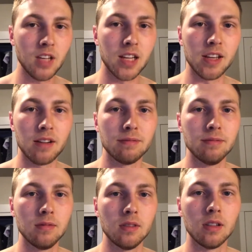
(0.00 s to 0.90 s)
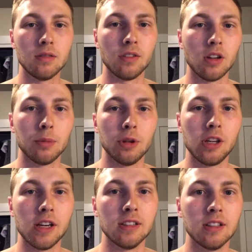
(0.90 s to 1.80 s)
yeah, I'll follow up with
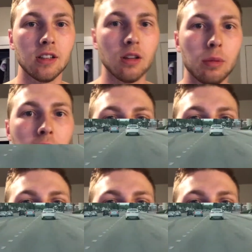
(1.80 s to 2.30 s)
you guys here in a little bit.